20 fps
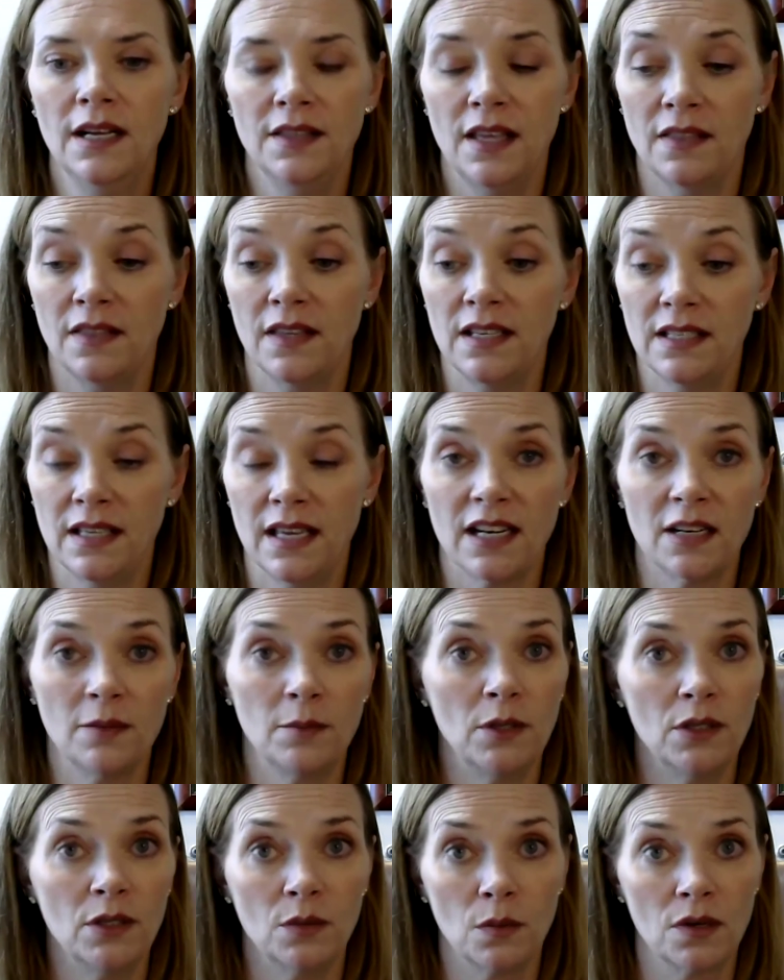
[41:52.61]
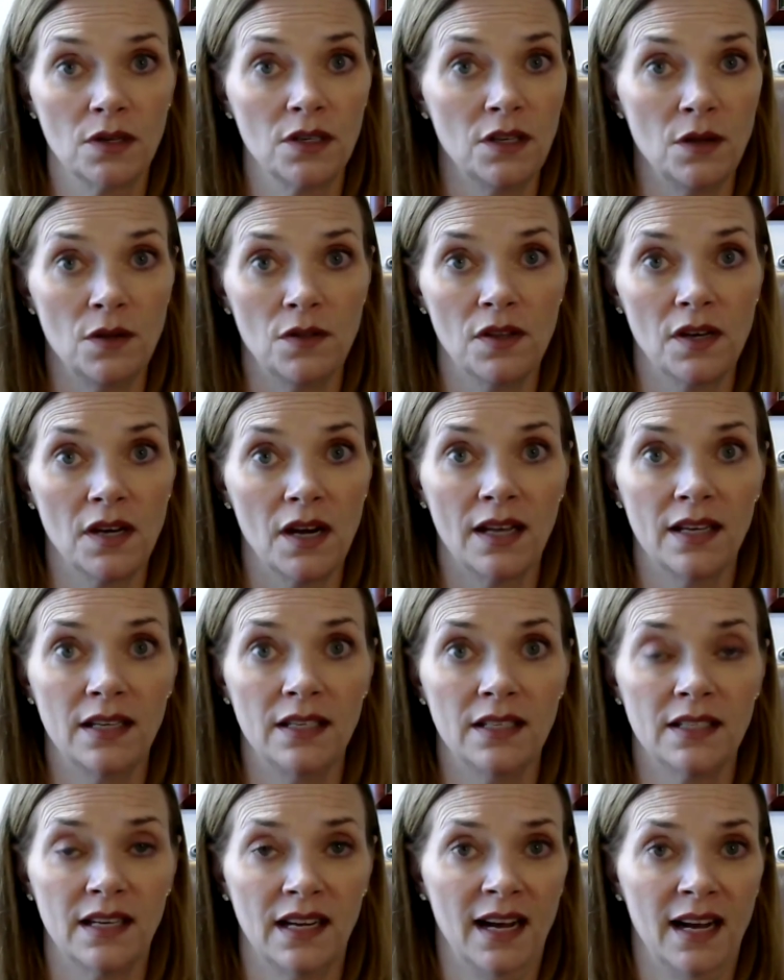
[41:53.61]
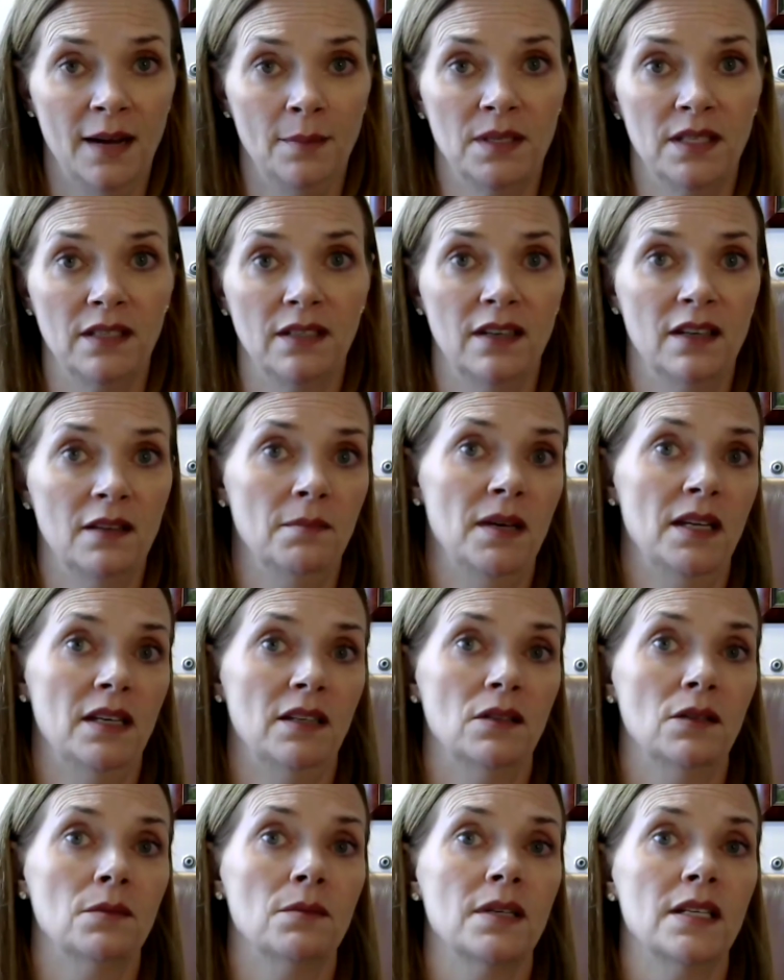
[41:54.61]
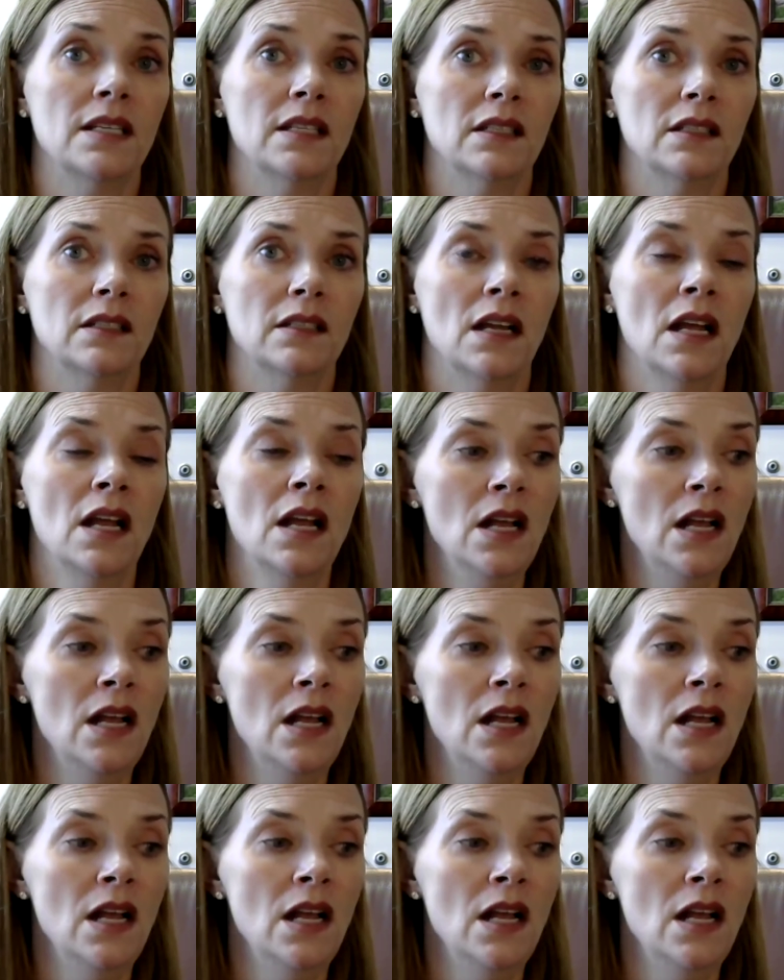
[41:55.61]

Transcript: that these animals weren't euthanized absent a medical reason.